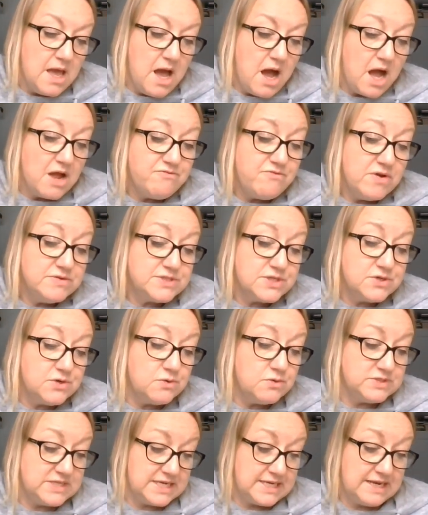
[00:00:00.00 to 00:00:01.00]
I rose
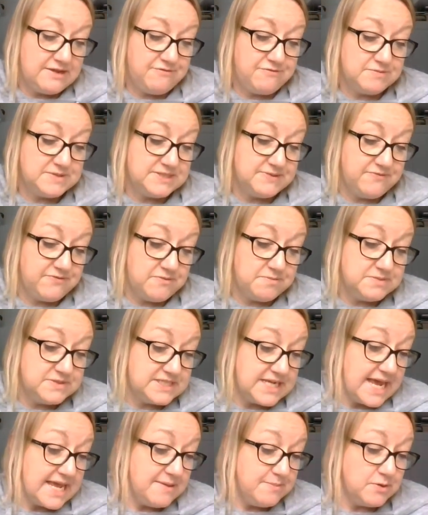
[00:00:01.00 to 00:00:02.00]
accordingly from the
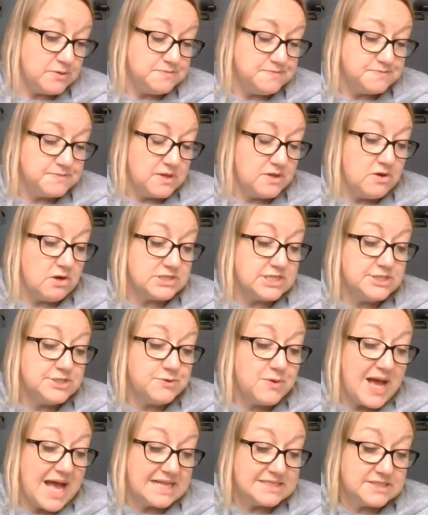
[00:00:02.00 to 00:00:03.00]
table, got
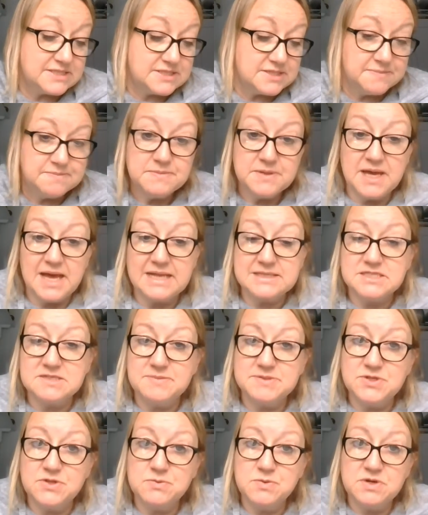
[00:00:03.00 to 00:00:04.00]
into a hansom is
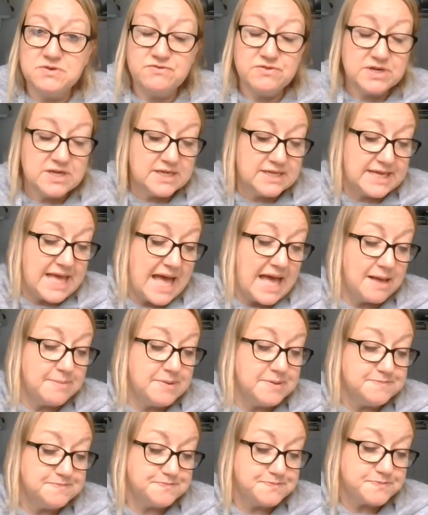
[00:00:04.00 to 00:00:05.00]
another word for a cab,
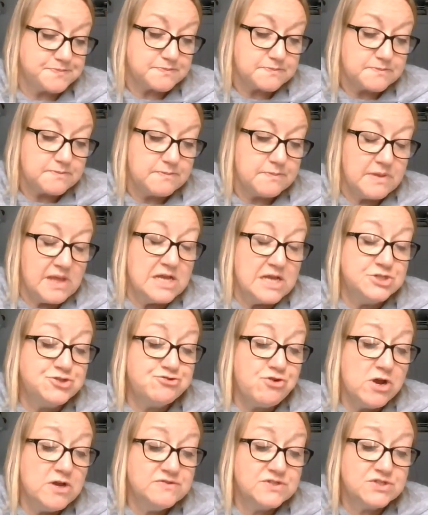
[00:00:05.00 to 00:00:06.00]
and
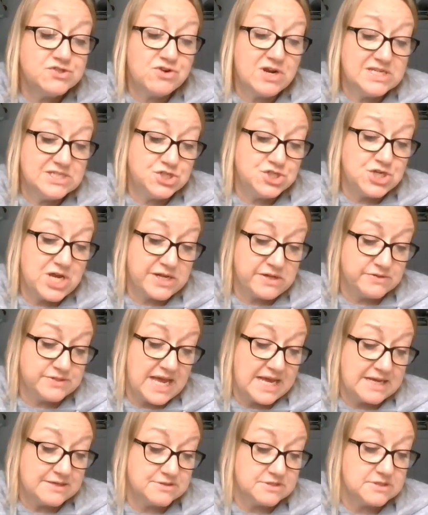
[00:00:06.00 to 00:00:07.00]
drove straight to Jekyll's
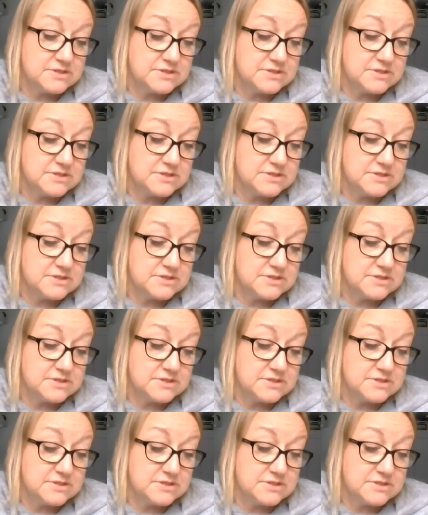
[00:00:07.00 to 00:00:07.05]
house.